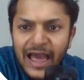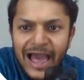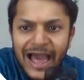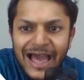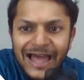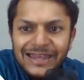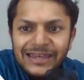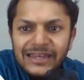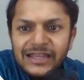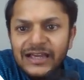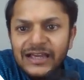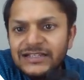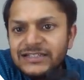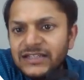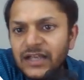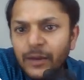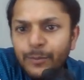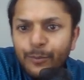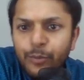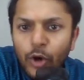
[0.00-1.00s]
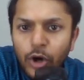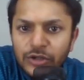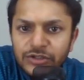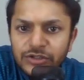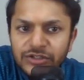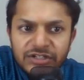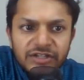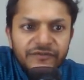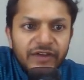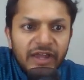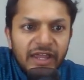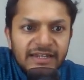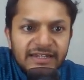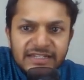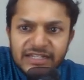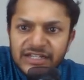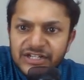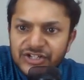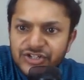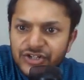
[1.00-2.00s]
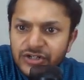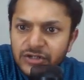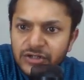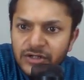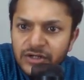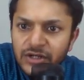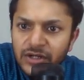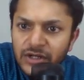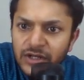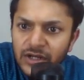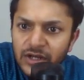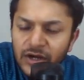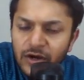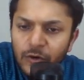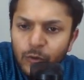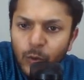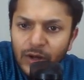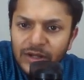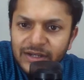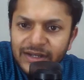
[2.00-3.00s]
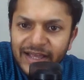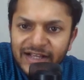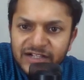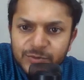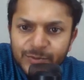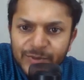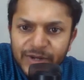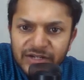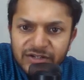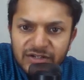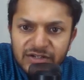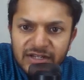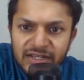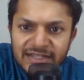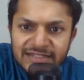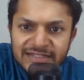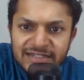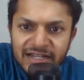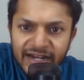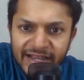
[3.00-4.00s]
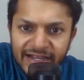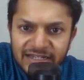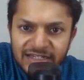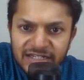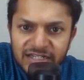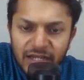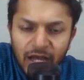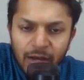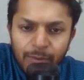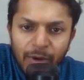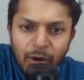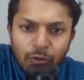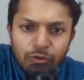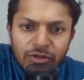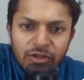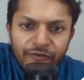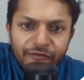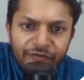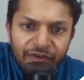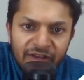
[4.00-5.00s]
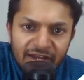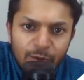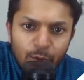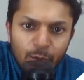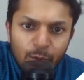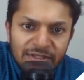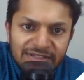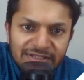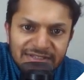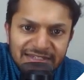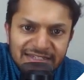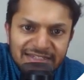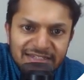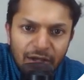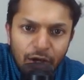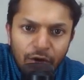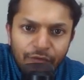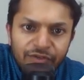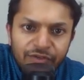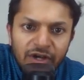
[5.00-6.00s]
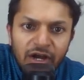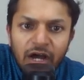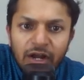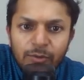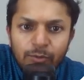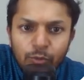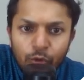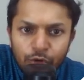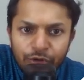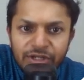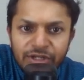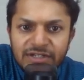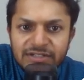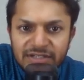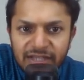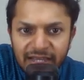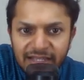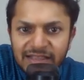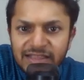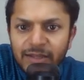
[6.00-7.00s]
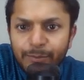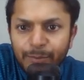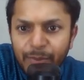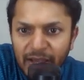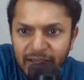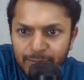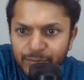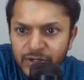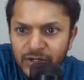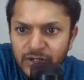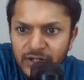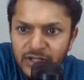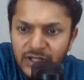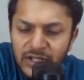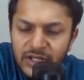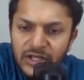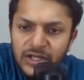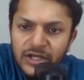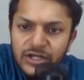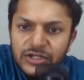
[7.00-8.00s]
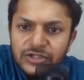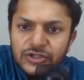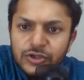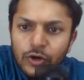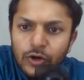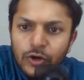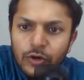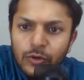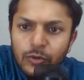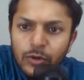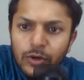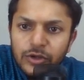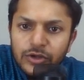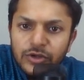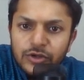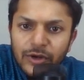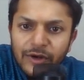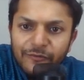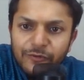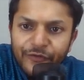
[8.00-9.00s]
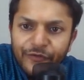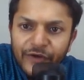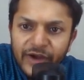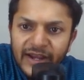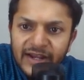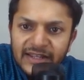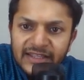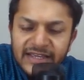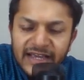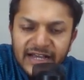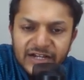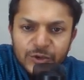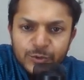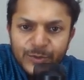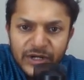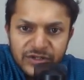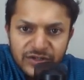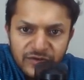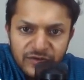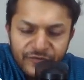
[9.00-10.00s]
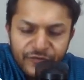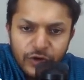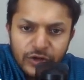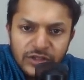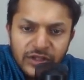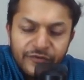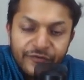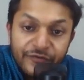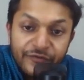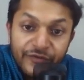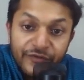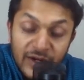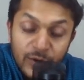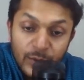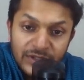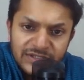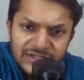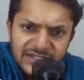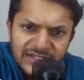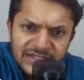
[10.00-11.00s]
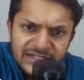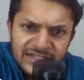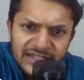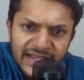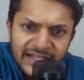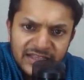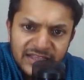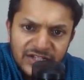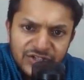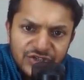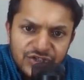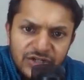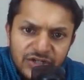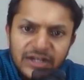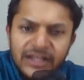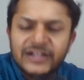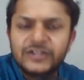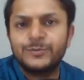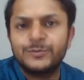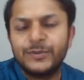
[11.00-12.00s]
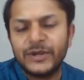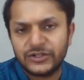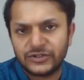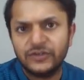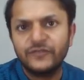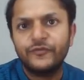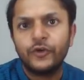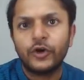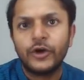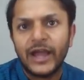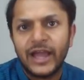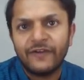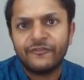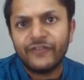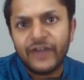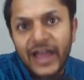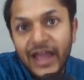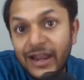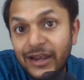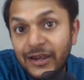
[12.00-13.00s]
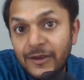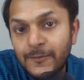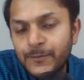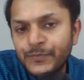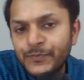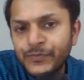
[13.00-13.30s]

N is a positive integer. What expression is correct about the frequencies of the harmonics in the pipe? So you have to find the expression for the frequencies, like the general expression for Fn.